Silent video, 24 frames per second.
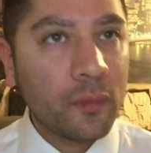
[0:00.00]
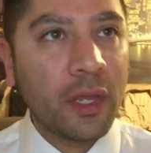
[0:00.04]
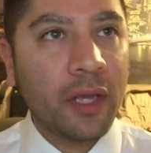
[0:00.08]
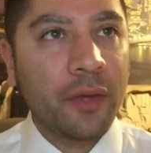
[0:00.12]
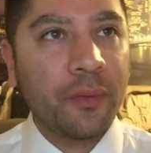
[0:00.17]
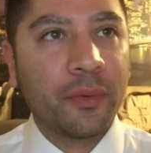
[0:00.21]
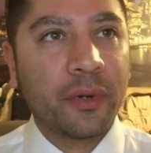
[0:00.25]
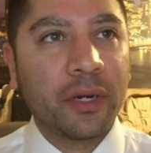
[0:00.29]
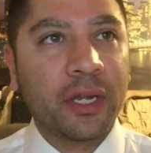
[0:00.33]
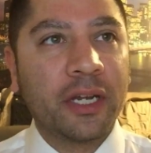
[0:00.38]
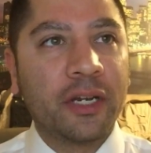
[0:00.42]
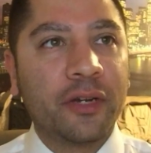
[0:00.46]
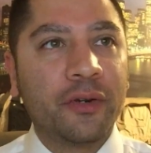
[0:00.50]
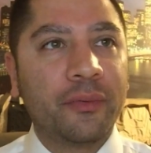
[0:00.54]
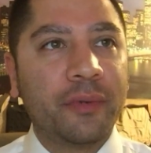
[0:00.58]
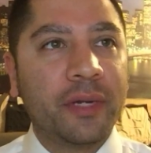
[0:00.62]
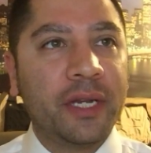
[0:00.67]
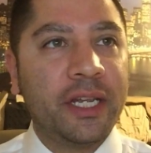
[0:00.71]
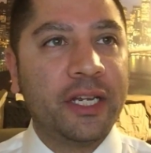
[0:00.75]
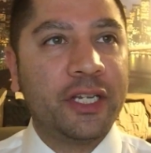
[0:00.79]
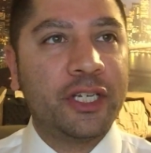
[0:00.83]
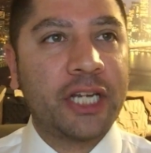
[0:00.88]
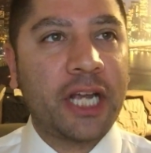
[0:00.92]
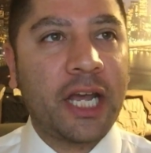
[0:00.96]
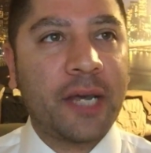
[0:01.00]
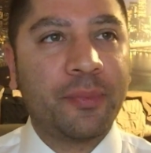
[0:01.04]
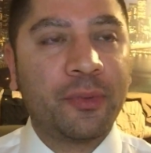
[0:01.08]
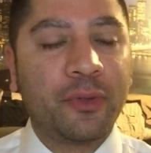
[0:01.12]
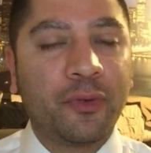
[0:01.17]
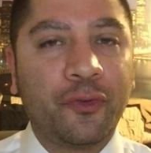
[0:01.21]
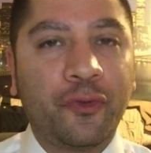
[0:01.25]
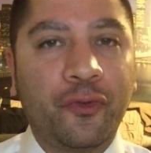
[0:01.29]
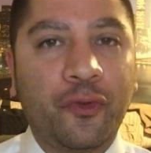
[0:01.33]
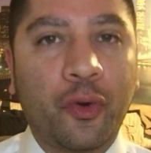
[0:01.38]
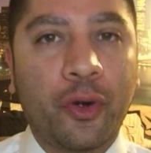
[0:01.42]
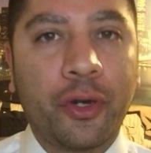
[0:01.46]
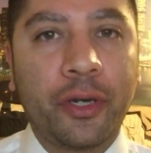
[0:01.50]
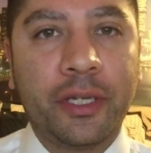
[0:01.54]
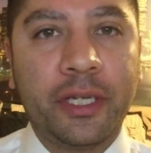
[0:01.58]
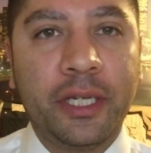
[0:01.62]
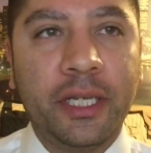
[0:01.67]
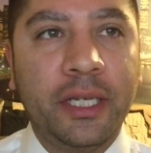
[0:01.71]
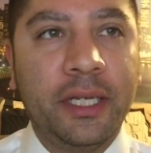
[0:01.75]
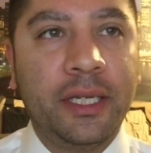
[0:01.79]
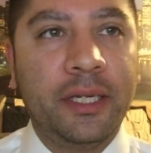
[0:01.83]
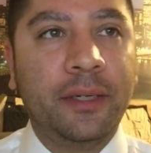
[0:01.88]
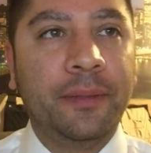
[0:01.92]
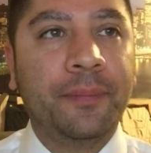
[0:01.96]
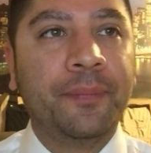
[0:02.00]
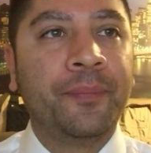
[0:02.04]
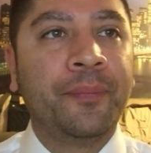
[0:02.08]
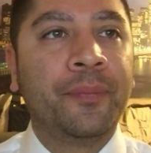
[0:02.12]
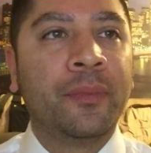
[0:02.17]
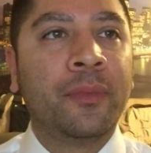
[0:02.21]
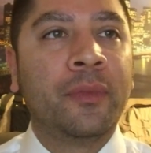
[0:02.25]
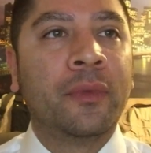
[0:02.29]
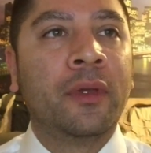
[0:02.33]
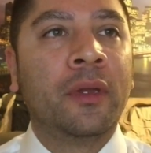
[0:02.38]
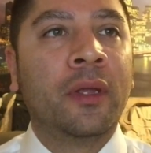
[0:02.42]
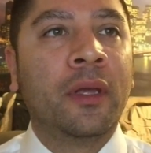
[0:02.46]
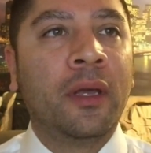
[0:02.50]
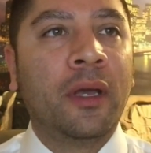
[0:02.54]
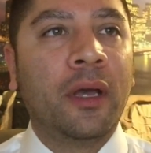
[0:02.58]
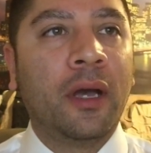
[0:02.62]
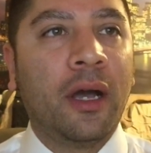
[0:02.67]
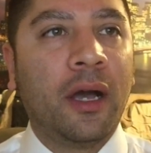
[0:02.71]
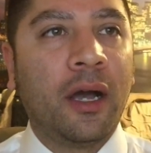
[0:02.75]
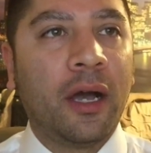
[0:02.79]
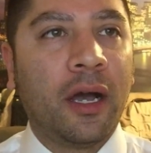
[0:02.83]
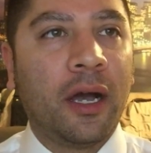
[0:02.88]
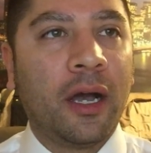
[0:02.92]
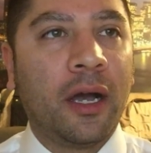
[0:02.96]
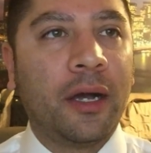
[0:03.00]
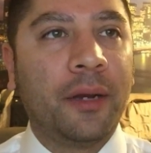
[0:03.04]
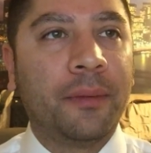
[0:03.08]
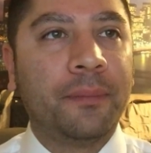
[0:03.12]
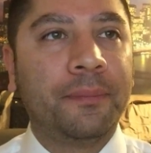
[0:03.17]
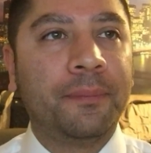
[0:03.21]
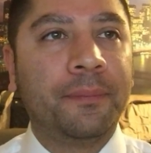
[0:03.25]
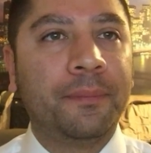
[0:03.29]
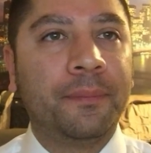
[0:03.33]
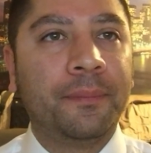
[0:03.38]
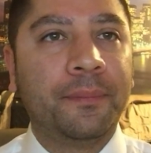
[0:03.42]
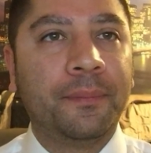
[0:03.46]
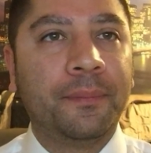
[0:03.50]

And we're going to read chapter 14, um,